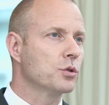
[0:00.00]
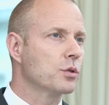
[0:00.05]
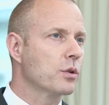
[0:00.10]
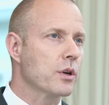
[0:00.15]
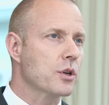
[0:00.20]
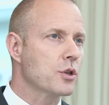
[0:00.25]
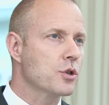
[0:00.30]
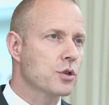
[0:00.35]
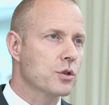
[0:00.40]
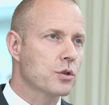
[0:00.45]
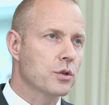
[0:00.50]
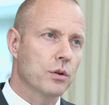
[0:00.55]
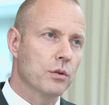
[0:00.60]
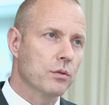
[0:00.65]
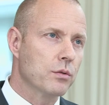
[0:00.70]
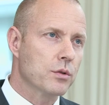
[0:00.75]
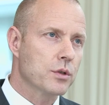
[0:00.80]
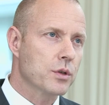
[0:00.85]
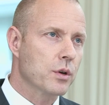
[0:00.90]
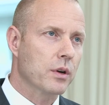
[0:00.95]
to
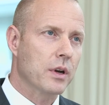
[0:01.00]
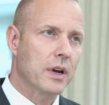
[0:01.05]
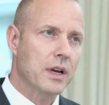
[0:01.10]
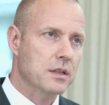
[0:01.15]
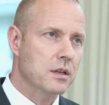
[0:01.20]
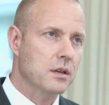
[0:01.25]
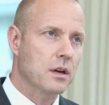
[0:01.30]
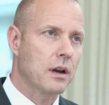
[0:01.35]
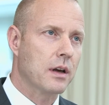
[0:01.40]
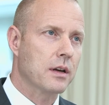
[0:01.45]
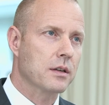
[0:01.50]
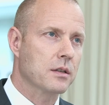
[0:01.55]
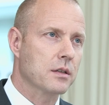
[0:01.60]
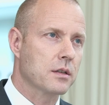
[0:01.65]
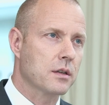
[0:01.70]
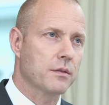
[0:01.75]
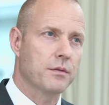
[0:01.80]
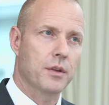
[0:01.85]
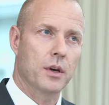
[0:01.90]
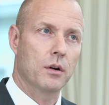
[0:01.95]
exclude certain asset classes
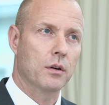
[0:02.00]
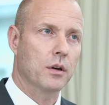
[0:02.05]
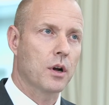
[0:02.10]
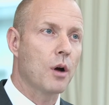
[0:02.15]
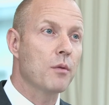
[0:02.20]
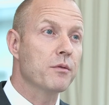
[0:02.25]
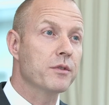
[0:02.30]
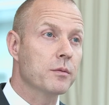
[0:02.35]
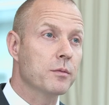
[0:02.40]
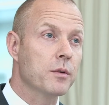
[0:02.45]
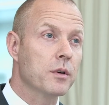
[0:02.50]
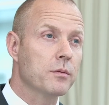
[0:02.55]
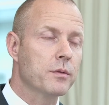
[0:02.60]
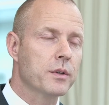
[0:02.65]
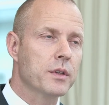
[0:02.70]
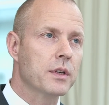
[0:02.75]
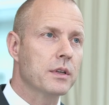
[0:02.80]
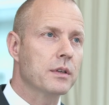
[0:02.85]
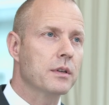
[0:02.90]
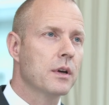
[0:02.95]
if they're uncomfortable
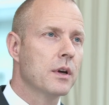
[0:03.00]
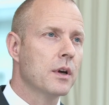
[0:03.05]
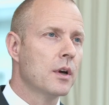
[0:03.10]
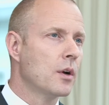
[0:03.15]
with it,